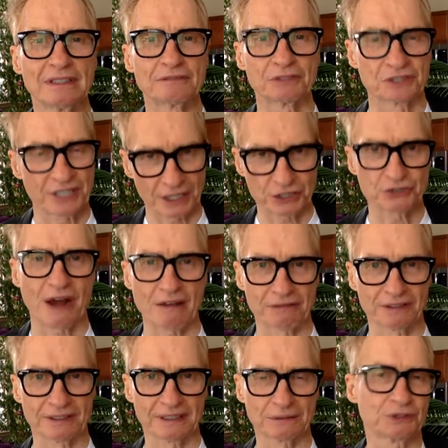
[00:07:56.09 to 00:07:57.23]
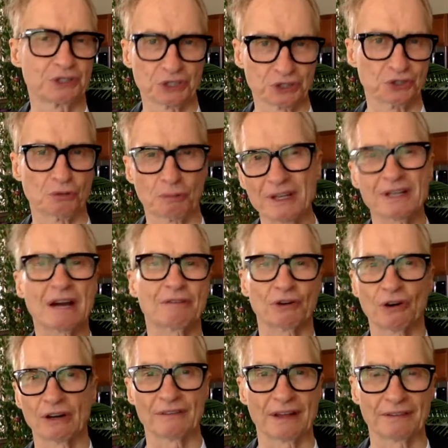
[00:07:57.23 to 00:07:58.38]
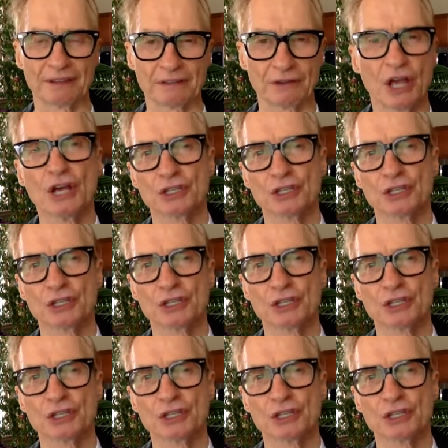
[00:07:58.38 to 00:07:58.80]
for sex trafficking, which is stupid. We cover all of that at the end.